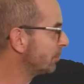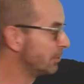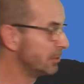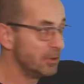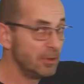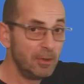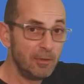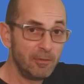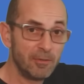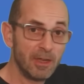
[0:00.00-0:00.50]

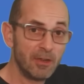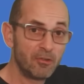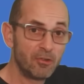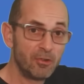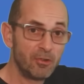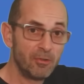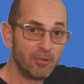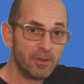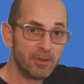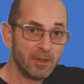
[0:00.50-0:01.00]
blue there
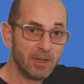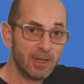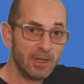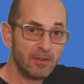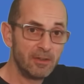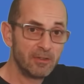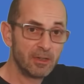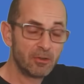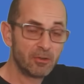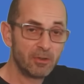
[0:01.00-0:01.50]
during the
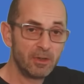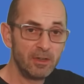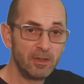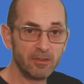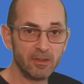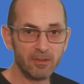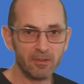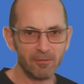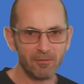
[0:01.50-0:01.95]
days increases,